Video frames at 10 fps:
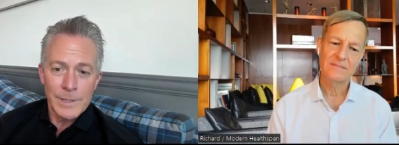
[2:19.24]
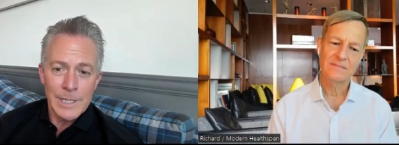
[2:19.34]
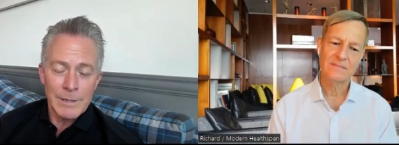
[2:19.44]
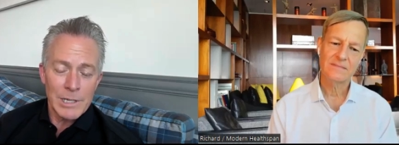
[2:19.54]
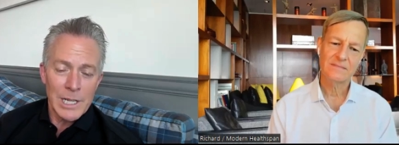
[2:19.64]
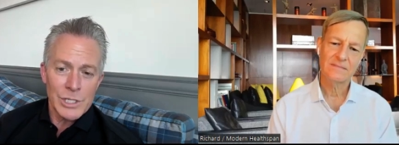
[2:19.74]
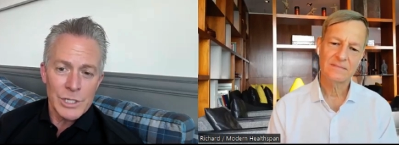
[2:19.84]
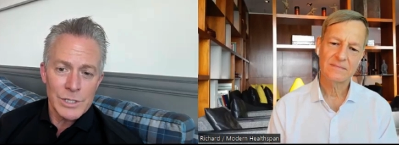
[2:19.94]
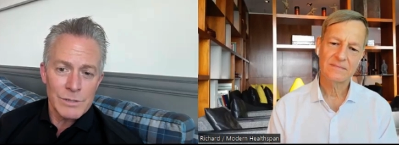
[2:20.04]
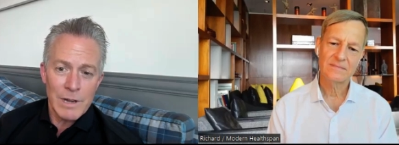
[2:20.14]

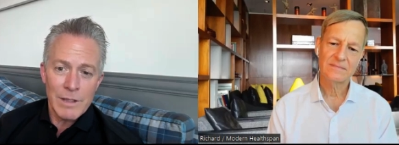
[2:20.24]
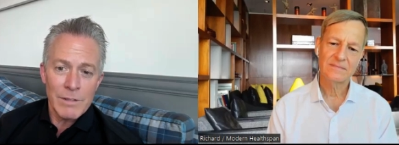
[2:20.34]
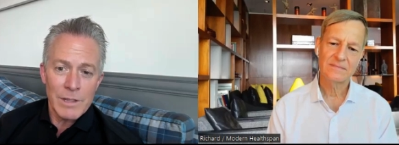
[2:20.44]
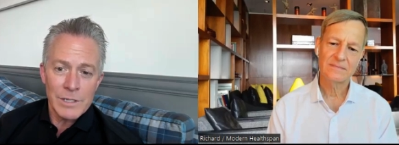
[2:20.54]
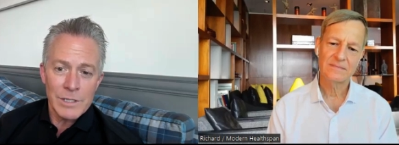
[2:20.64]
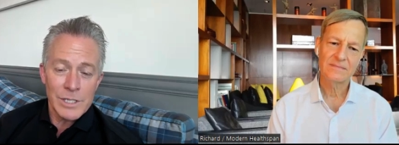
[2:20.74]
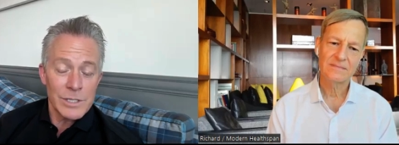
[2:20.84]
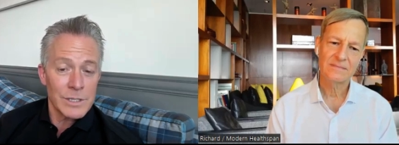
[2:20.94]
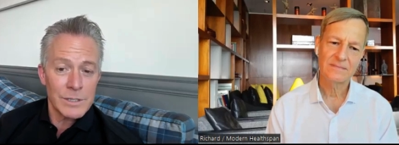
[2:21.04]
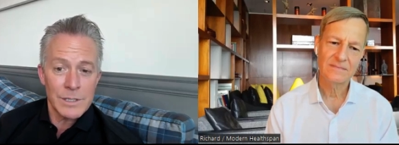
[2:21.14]
Speaker 1: degradations rather than
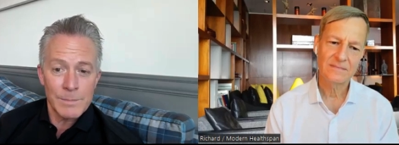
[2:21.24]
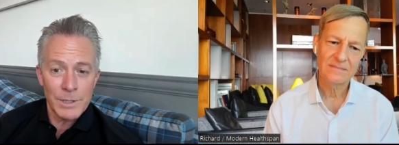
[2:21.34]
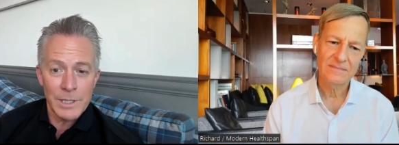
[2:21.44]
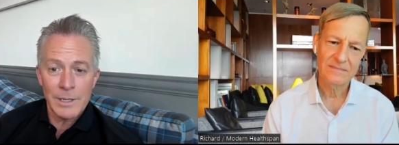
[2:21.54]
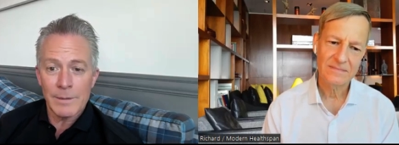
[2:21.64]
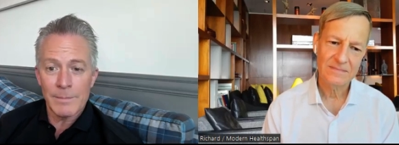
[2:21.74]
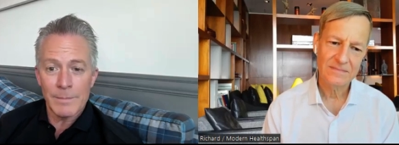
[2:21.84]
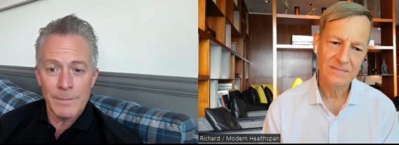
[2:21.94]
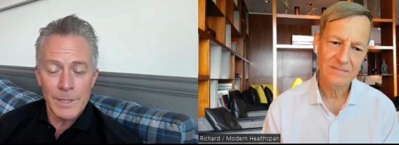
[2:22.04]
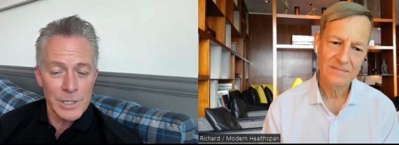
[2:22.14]
just simply
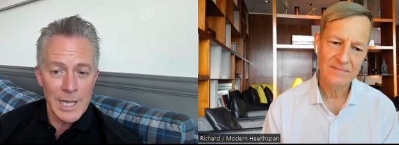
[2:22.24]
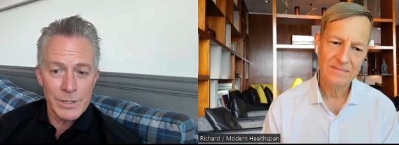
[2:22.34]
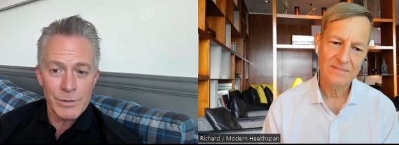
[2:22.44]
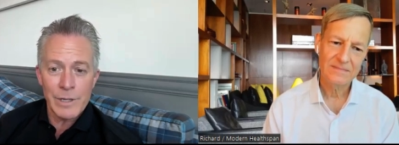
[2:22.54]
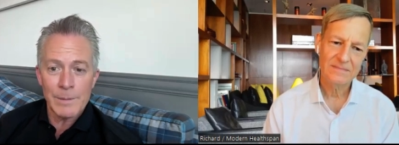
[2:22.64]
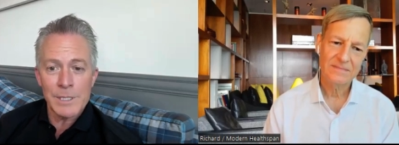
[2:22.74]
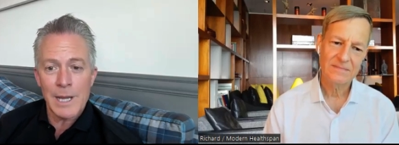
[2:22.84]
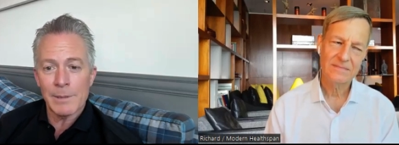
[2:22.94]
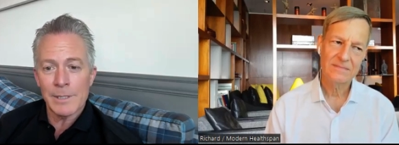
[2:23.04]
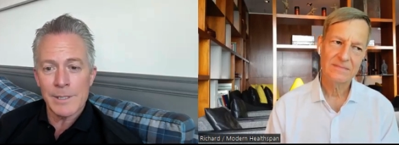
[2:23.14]
muscle atrophy and
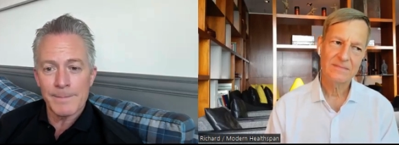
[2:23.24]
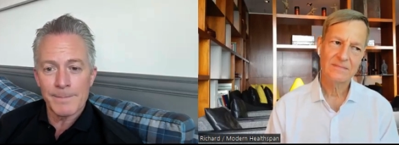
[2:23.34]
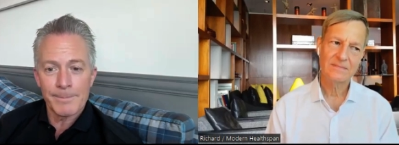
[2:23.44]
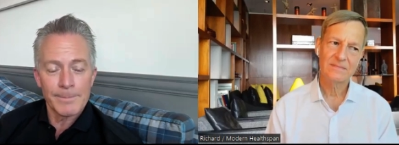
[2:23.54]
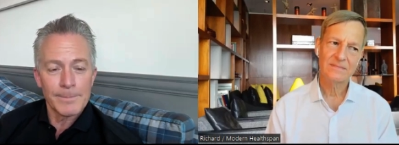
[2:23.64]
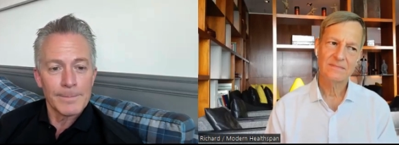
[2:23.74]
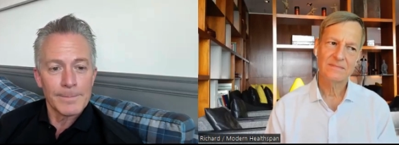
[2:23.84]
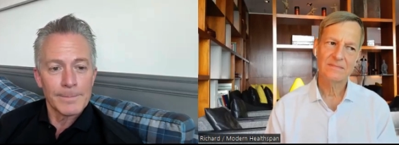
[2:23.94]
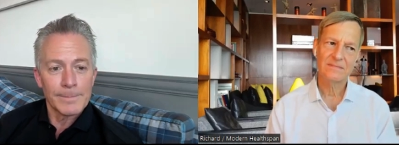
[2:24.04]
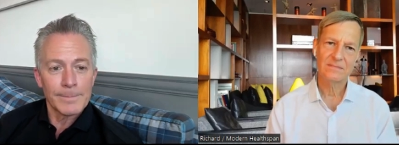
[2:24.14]
metabolism
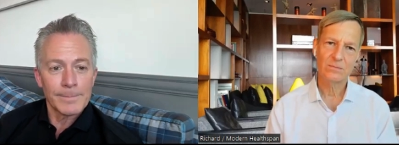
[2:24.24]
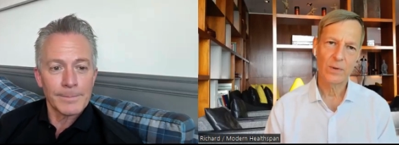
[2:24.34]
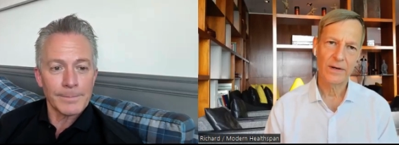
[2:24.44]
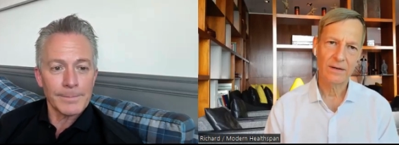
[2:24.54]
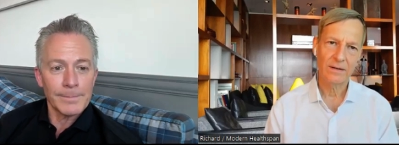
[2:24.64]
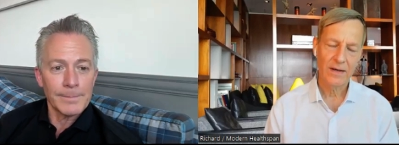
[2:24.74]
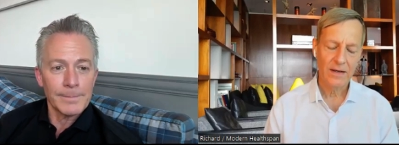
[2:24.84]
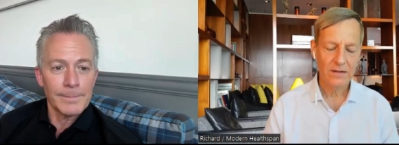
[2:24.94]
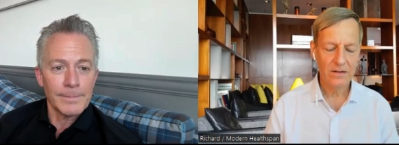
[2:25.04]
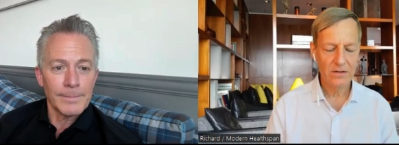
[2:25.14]
Speaker 2: right?
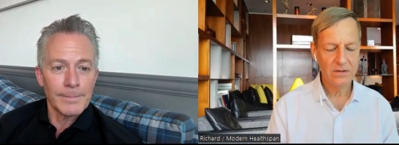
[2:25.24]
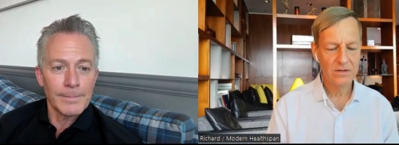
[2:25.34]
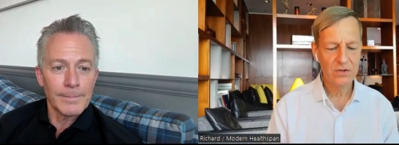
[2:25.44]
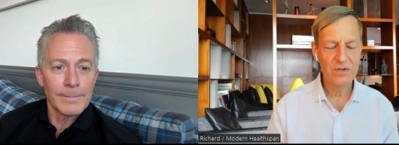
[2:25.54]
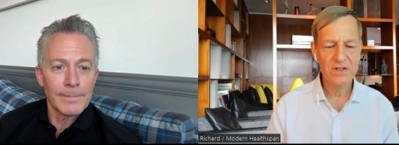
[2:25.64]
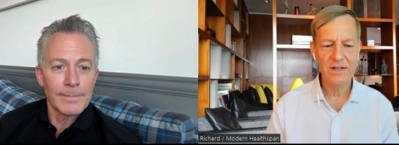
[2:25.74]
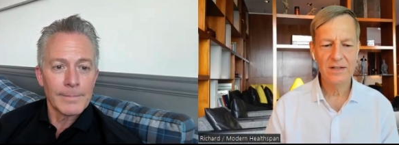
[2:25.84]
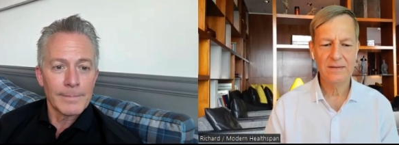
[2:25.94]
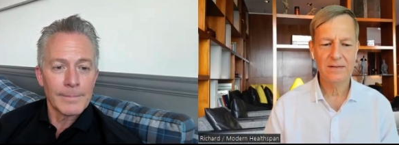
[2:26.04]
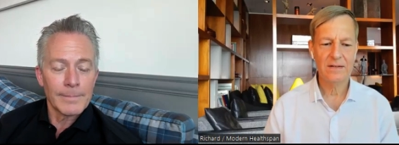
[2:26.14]
Do, do you
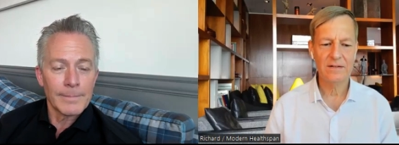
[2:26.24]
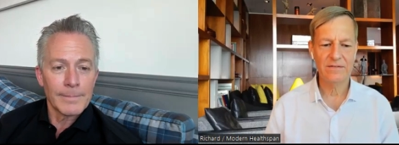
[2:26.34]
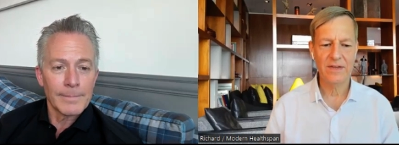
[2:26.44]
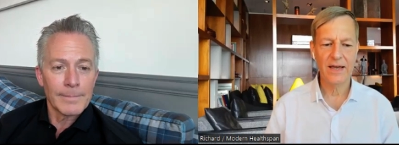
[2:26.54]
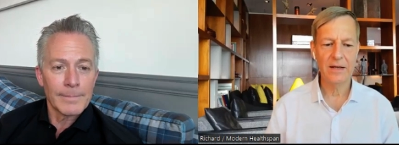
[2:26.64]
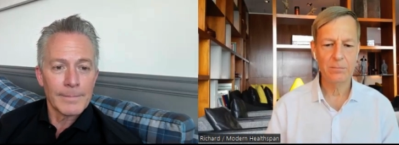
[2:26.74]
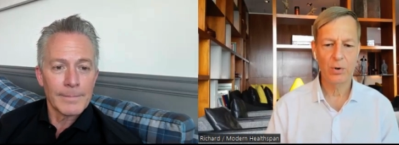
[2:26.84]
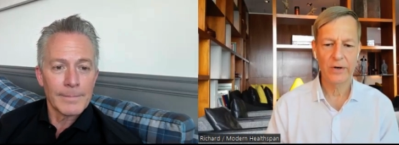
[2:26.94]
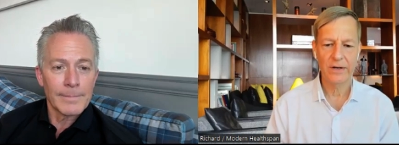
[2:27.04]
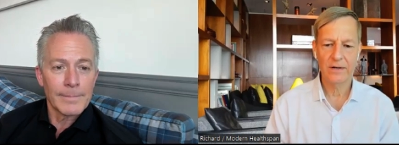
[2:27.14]
see kind of the end
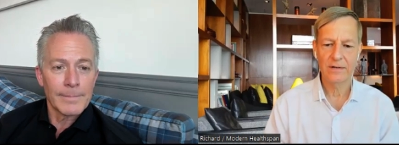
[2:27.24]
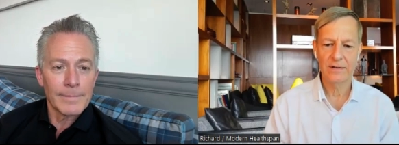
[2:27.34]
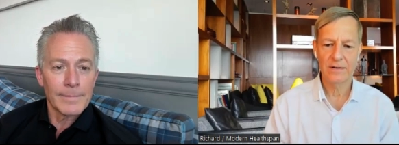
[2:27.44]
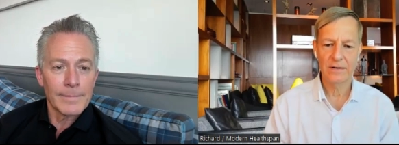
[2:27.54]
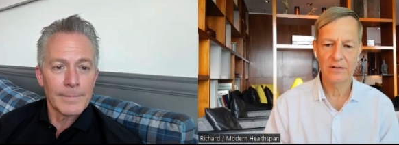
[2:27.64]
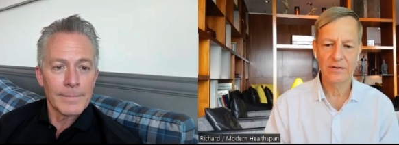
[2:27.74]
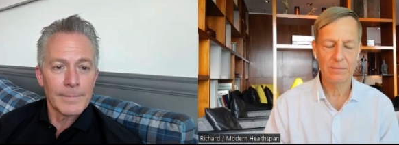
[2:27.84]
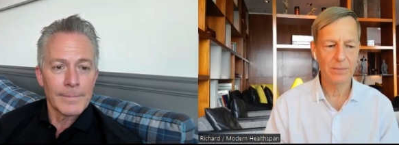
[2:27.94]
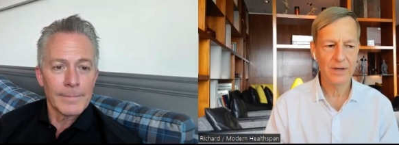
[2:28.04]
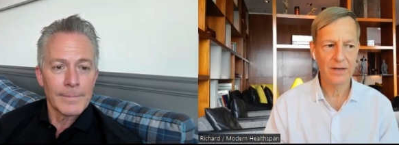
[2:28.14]
point as
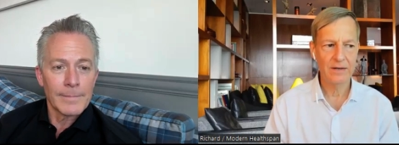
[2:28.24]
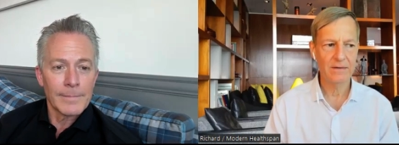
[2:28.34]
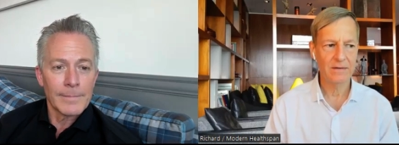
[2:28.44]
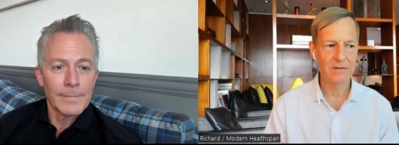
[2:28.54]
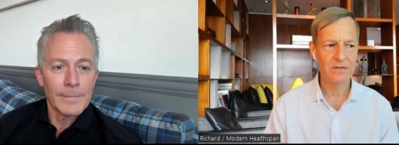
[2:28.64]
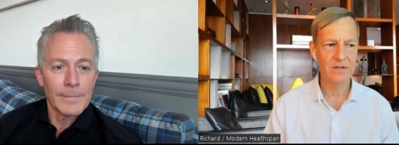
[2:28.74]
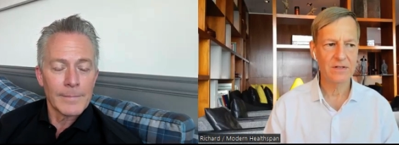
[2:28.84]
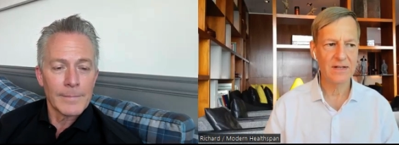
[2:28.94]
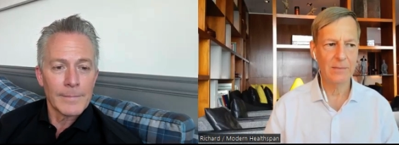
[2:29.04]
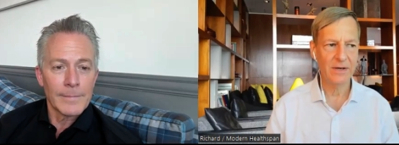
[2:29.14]
it being
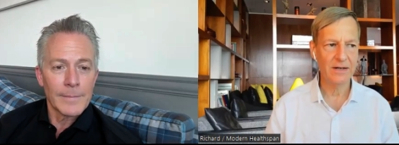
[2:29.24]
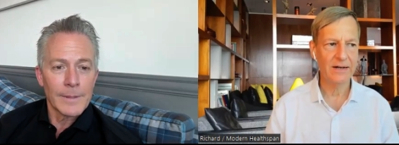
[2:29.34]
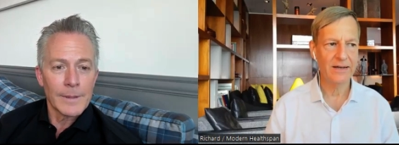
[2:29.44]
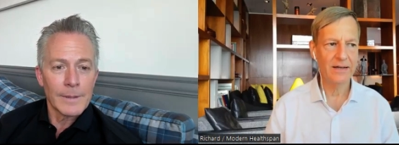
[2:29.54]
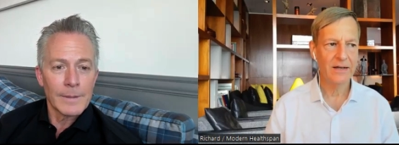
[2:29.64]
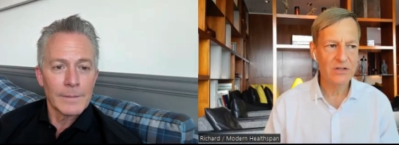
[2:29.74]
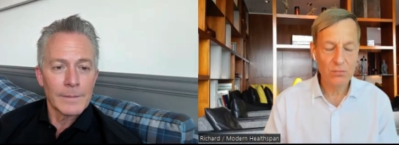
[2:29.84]
systemically? So